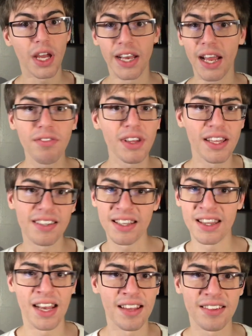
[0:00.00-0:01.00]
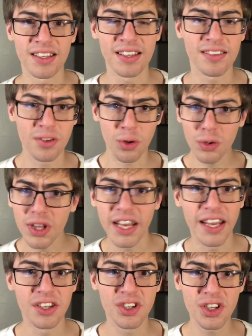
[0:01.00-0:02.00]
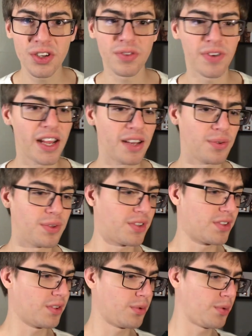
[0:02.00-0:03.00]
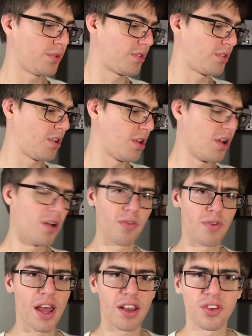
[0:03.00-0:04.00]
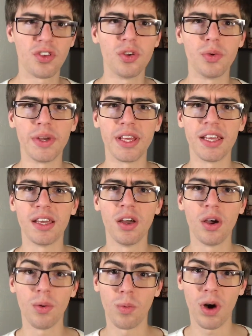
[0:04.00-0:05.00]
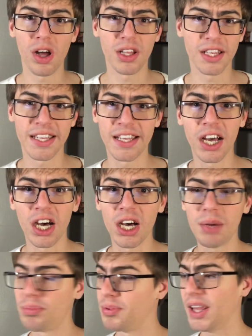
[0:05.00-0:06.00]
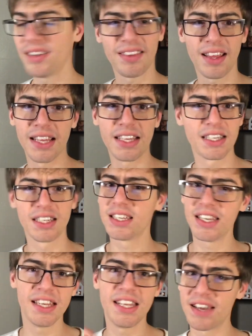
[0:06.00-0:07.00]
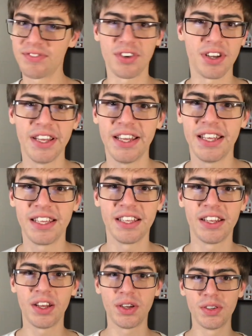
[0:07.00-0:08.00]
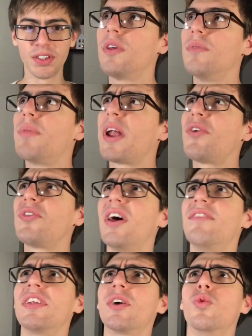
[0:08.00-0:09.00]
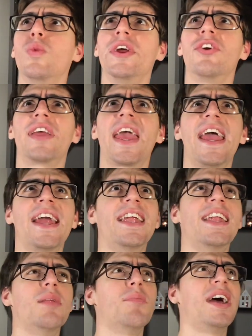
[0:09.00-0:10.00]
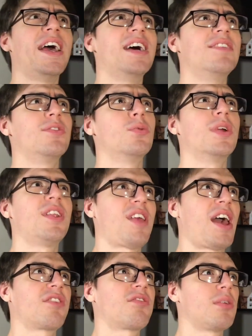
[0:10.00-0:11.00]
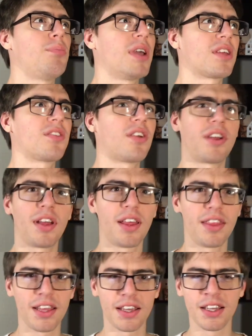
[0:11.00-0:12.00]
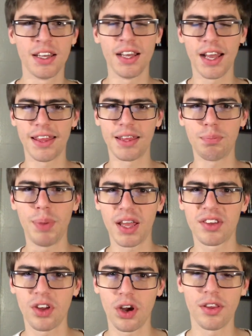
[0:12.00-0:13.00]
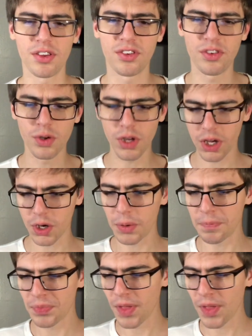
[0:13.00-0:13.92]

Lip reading: And I really see that as a golden age too, right? It was Ratatouille, WALL-E, Up. That's like hit after hit, But I also have like a weird canon in my head for what's actually Pixar. I think Pixar, the studio,